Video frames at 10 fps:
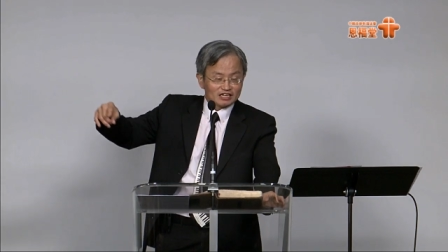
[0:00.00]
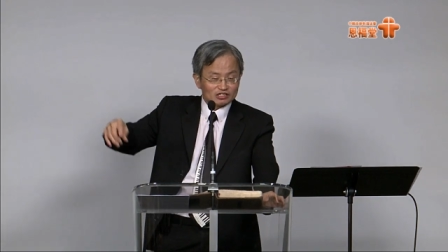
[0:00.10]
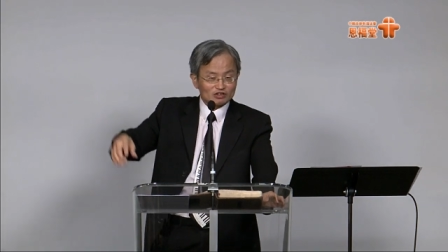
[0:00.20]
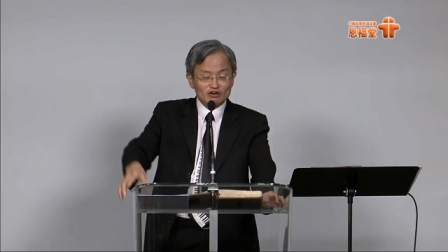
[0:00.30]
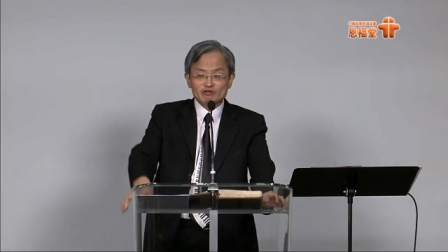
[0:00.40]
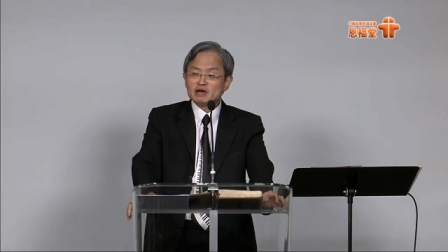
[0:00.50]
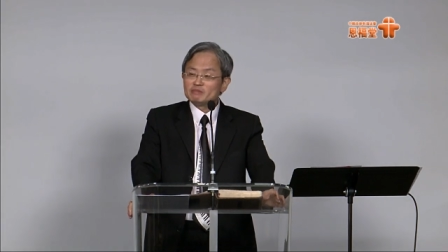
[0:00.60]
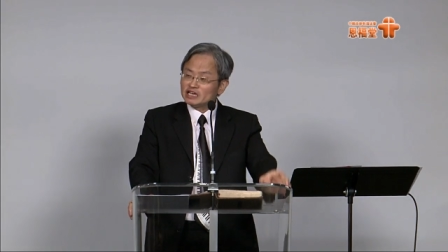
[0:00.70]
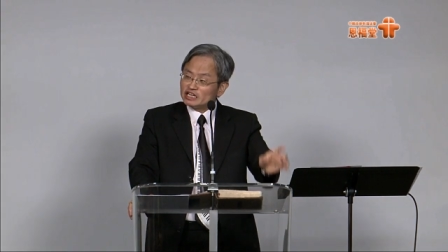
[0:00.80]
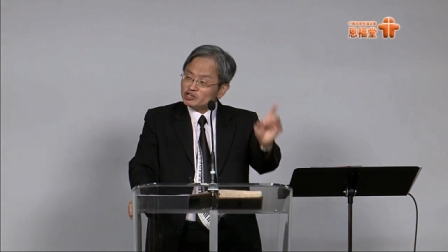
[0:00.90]
So I remember
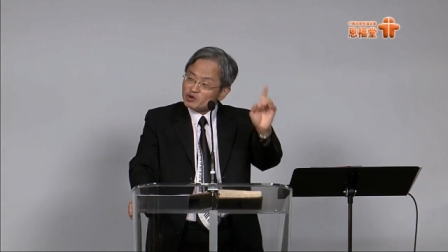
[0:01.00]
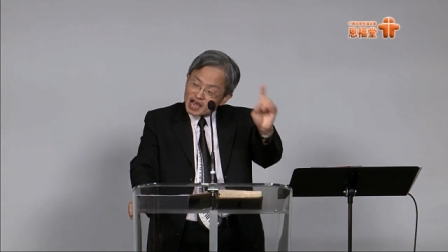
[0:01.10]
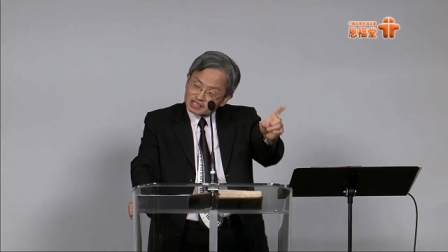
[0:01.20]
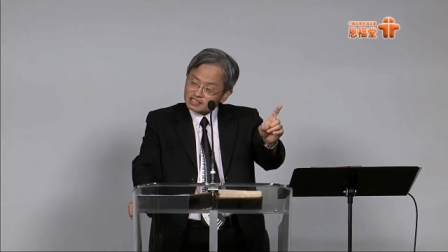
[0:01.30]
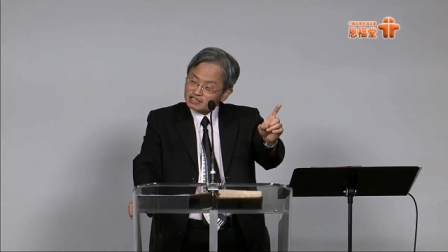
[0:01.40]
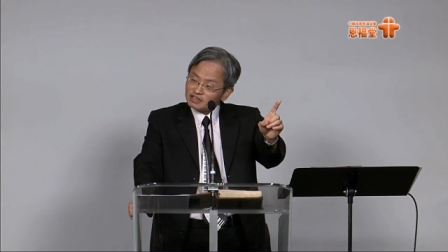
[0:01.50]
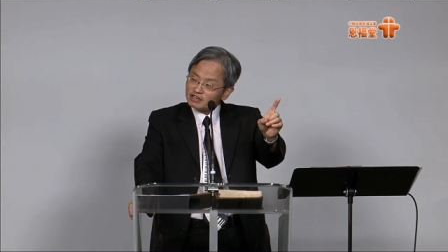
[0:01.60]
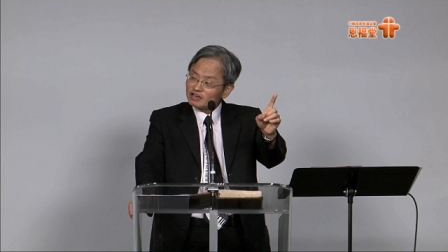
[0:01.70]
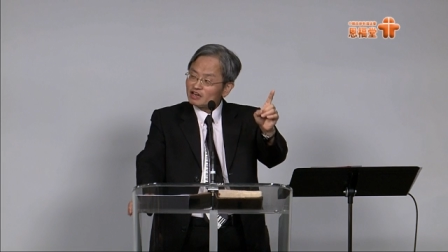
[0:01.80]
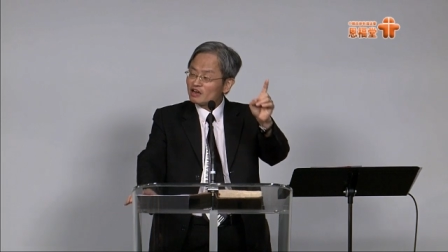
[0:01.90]
in U.S.,
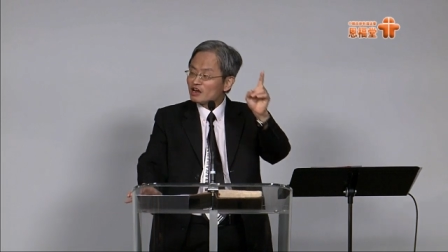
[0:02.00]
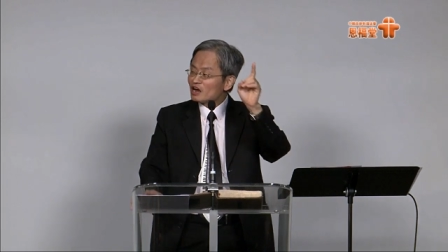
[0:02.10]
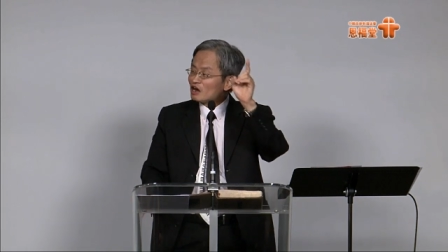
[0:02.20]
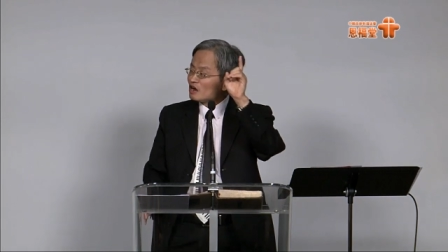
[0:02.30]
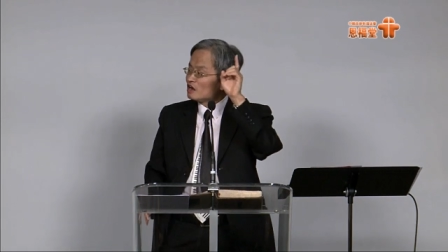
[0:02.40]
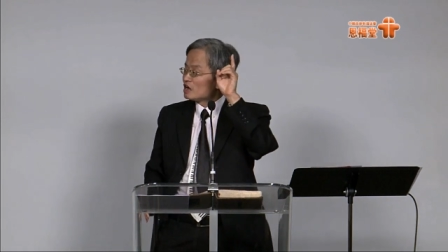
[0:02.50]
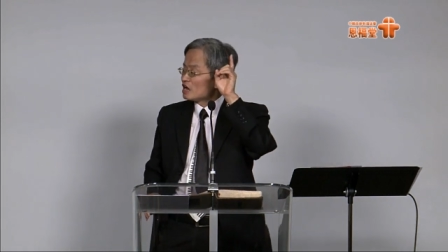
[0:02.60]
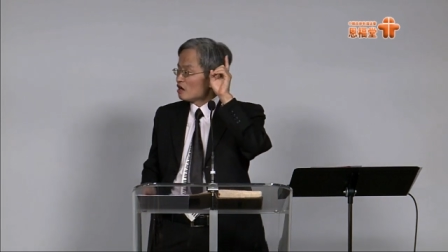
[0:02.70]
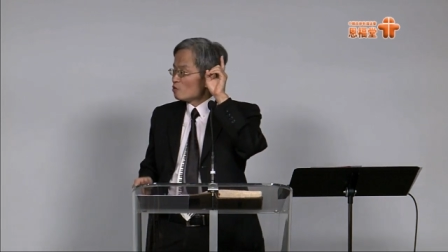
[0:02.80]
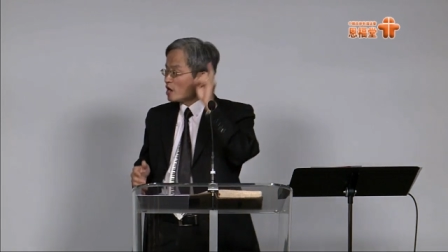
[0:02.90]

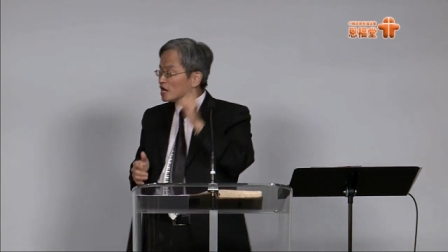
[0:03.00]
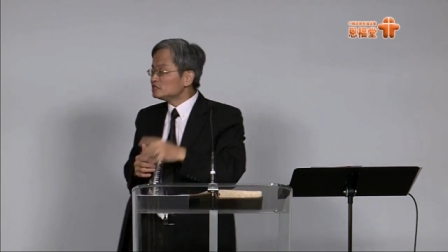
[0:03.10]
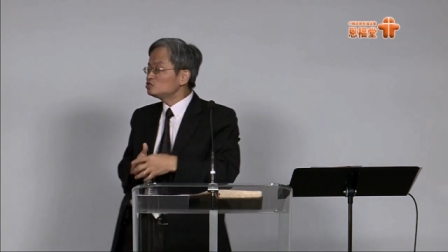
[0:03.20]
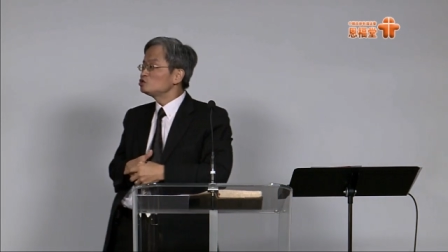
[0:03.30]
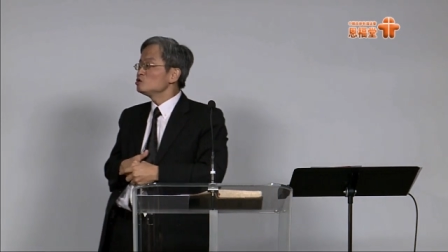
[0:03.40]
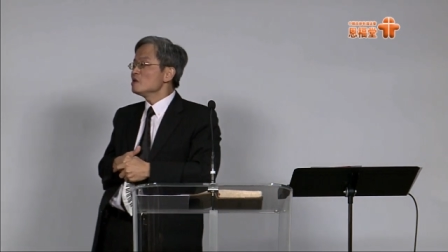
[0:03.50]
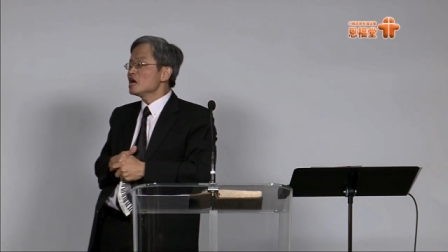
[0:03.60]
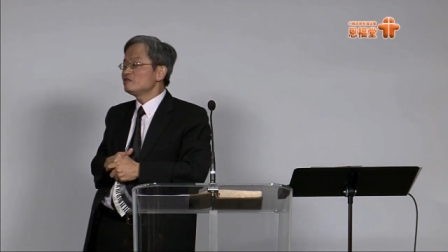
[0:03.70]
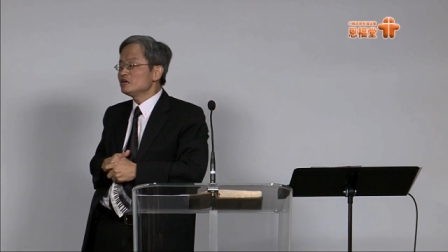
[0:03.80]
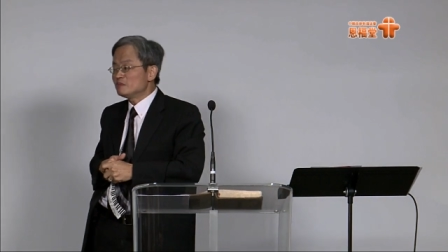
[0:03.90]
when she
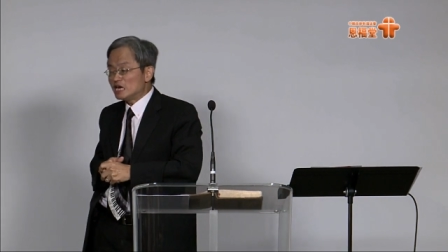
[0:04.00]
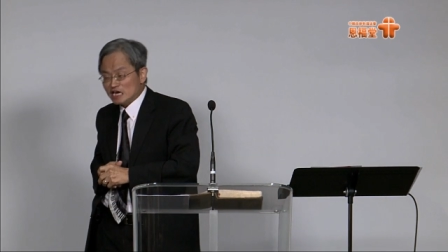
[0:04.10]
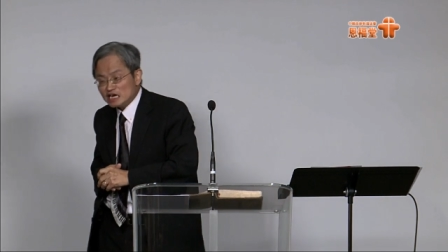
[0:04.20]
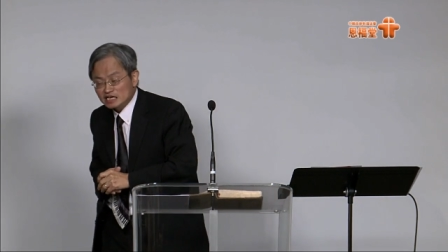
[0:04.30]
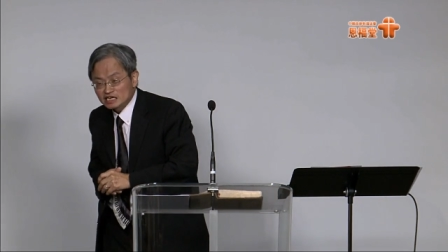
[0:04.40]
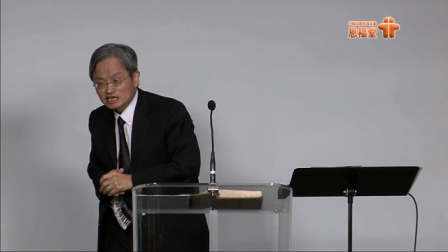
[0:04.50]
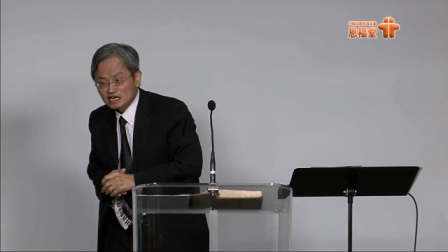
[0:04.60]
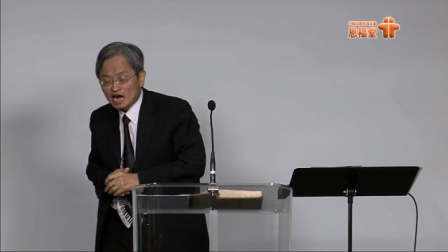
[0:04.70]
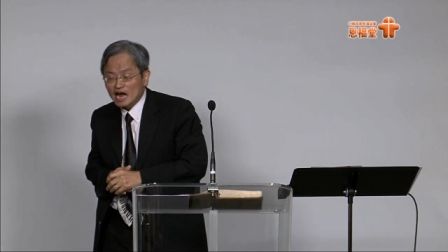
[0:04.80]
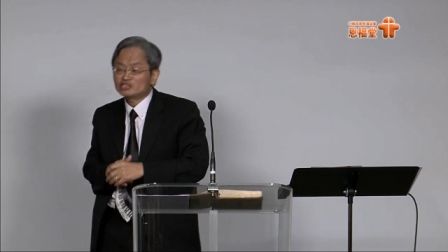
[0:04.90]
married me,
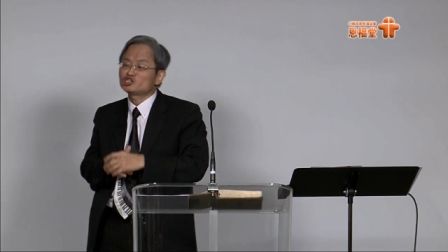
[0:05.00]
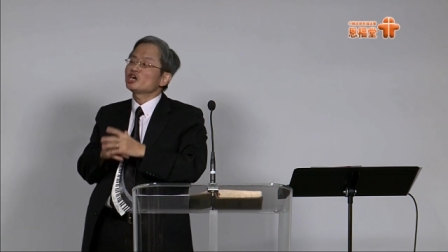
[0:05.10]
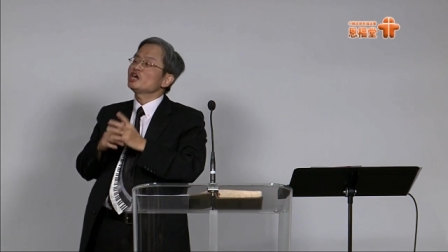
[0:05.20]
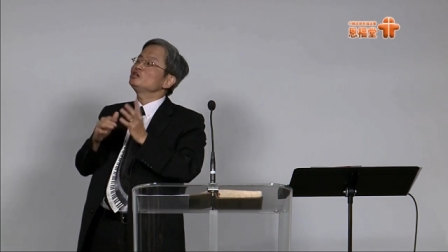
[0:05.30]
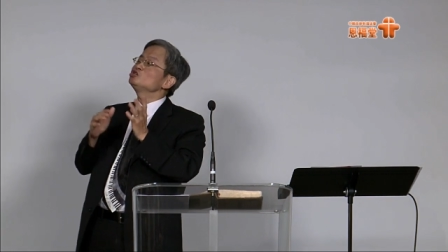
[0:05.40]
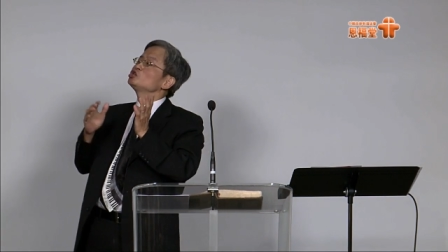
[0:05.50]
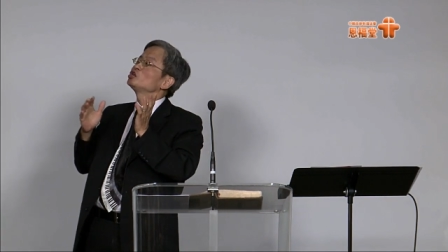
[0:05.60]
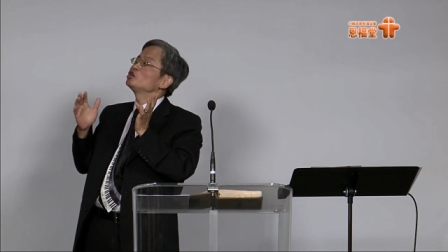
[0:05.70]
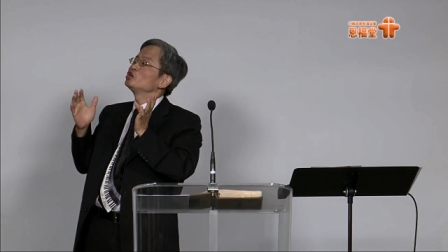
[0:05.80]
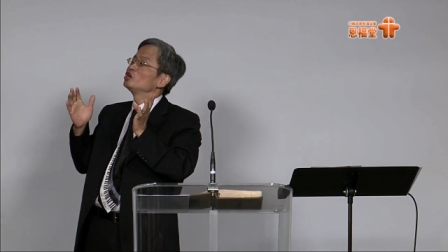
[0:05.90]
I changed
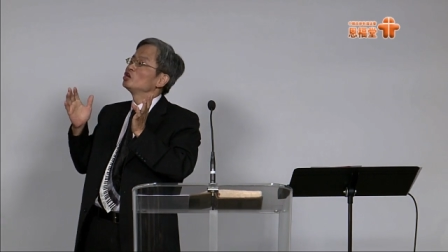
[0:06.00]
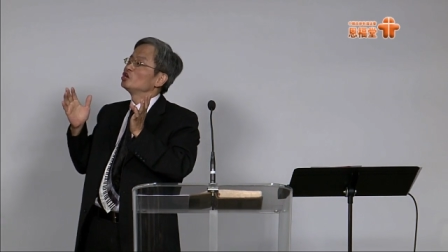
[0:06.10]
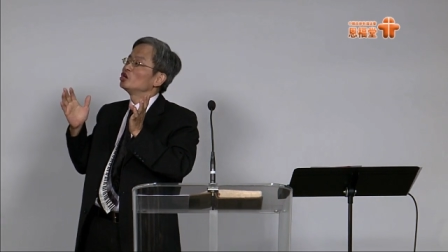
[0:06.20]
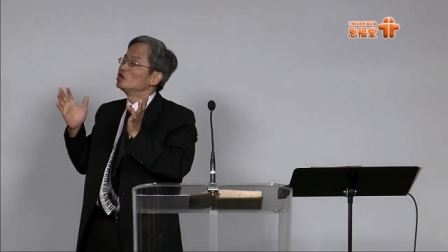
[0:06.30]
her